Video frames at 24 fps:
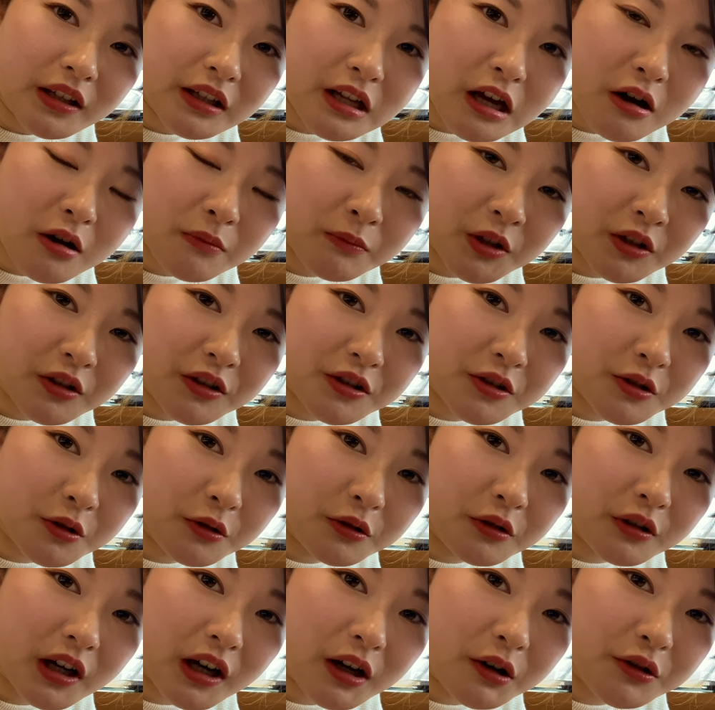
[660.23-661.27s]
Now I'm gonna show
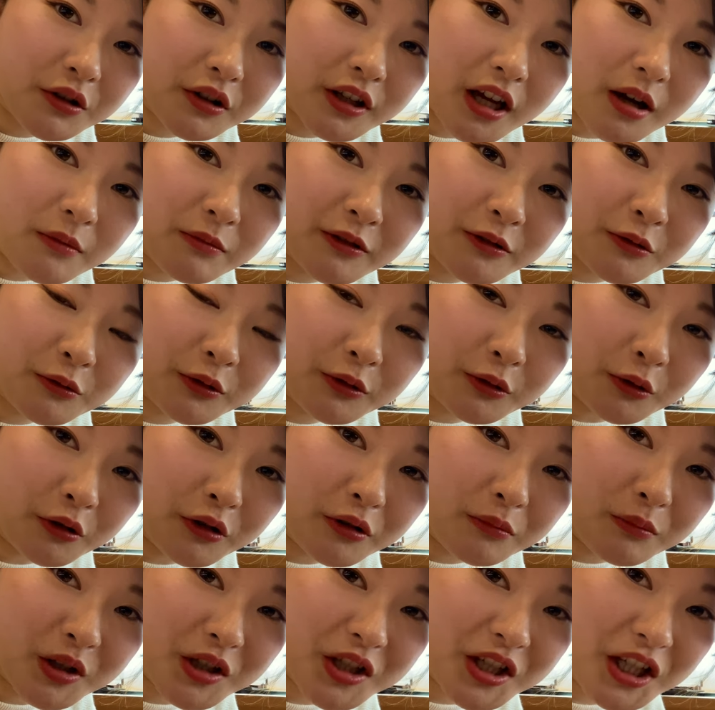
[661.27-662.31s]
you how the capsule
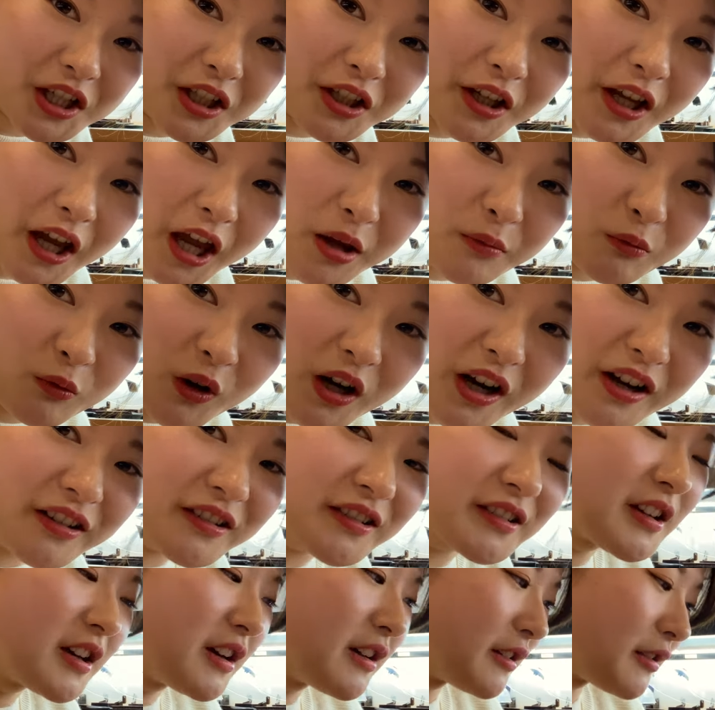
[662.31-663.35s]
toy machine game
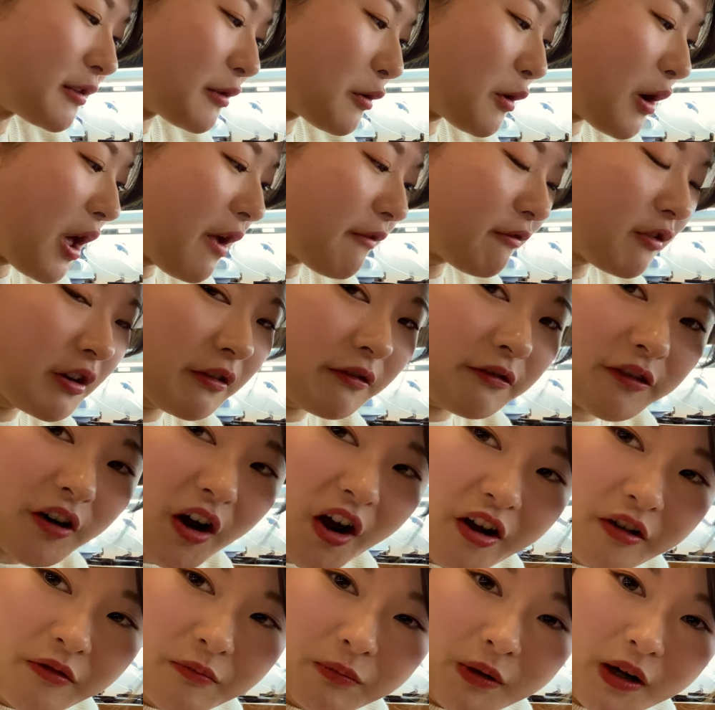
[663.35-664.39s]
works. So every
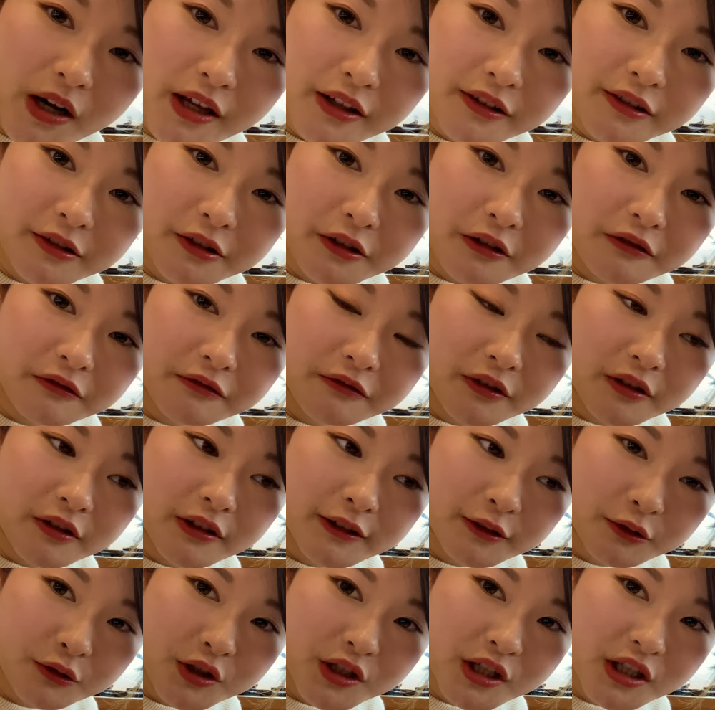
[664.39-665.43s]
5 plates of
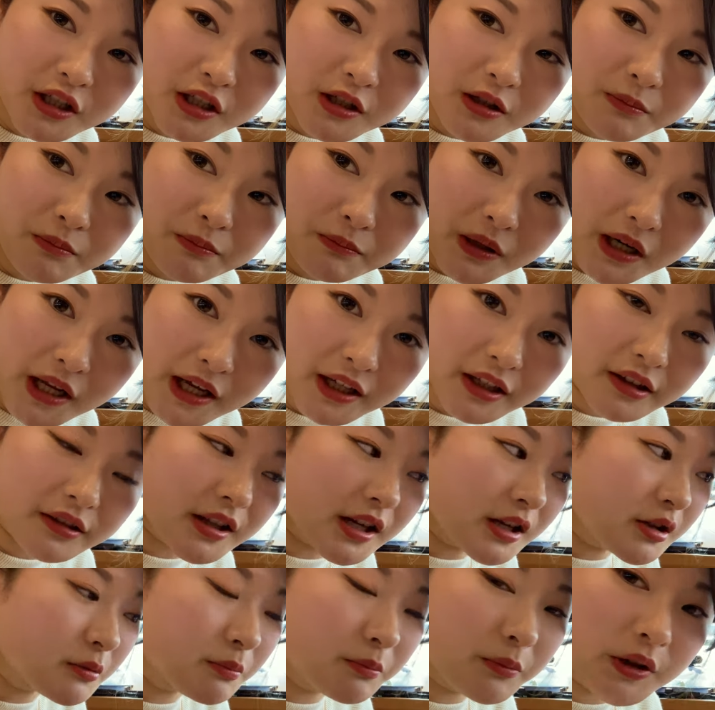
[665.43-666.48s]
sushi plate
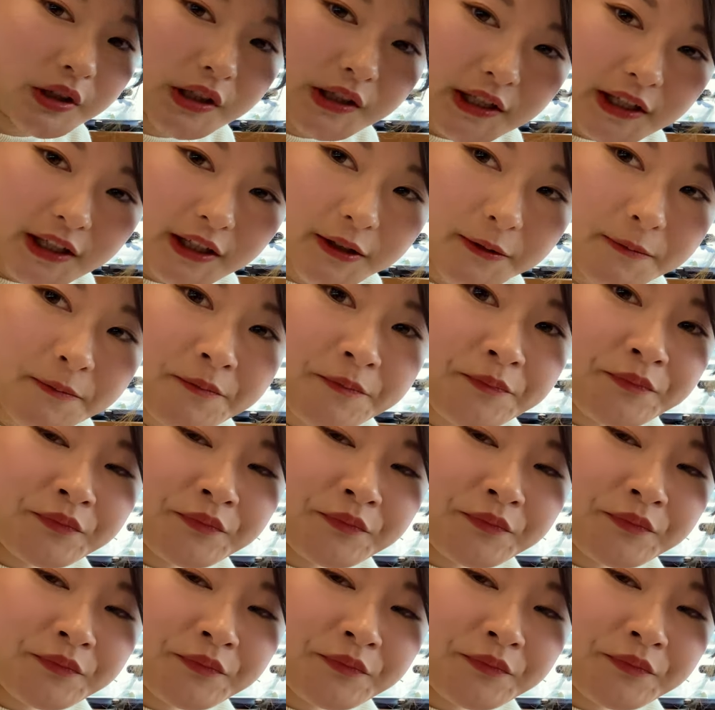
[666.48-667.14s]
that you put in,